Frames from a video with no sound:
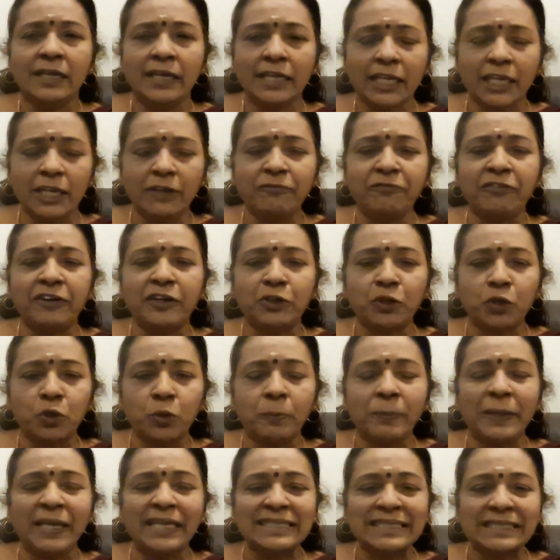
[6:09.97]
if to
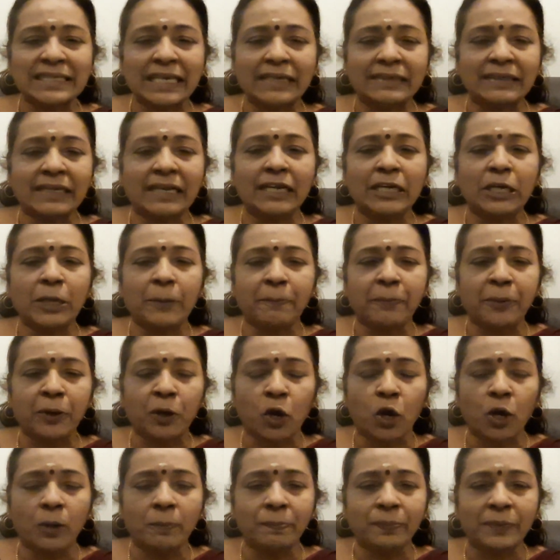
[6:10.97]
be settled
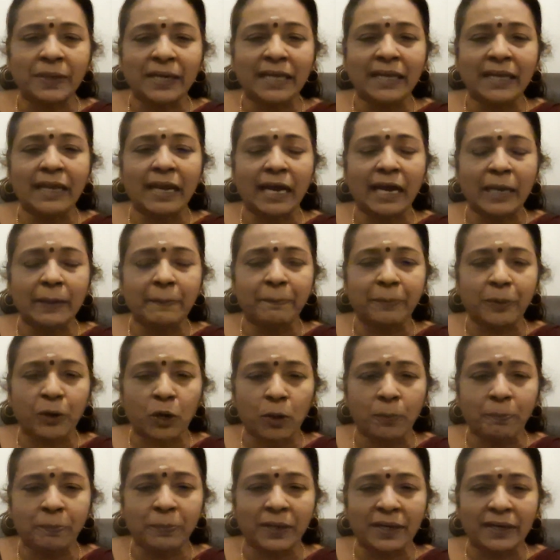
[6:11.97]
promptly and
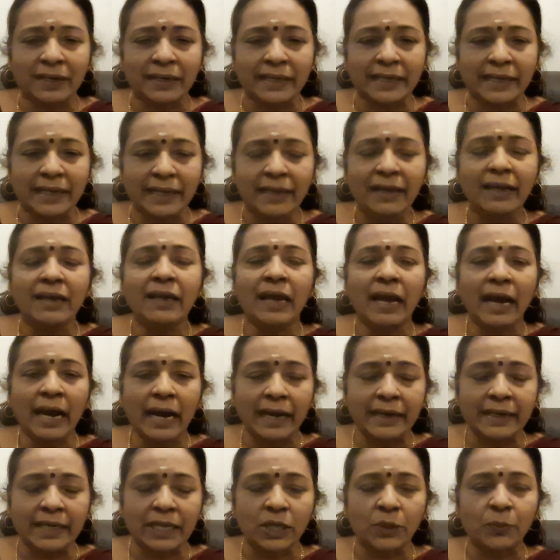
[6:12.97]
properly,
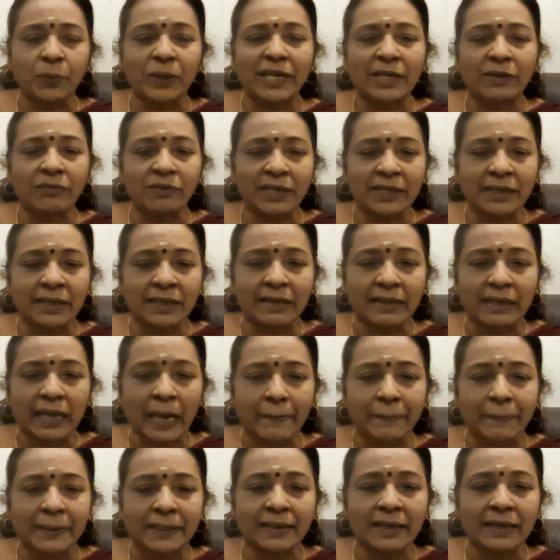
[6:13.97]
adequate working
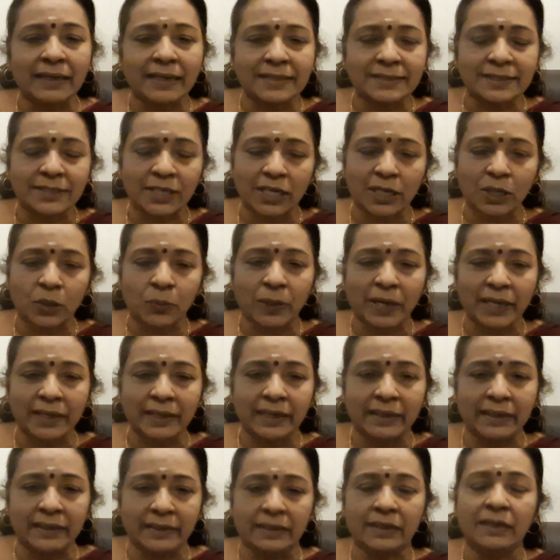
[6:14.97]
capital is
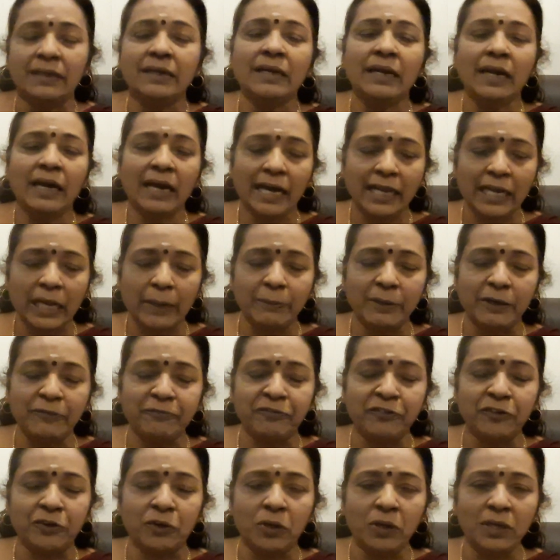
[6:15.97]
required. Number
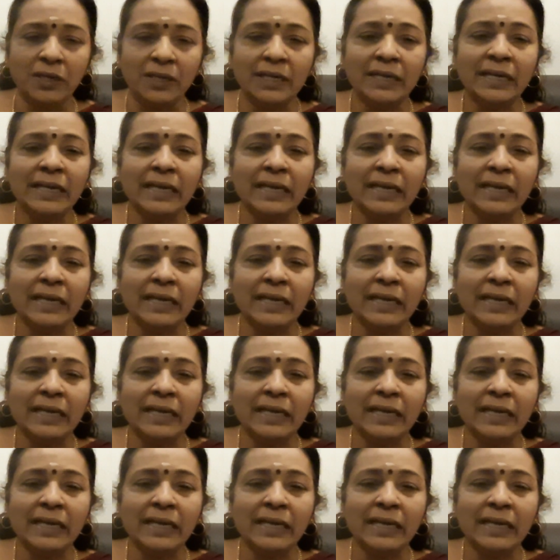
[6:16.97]
4,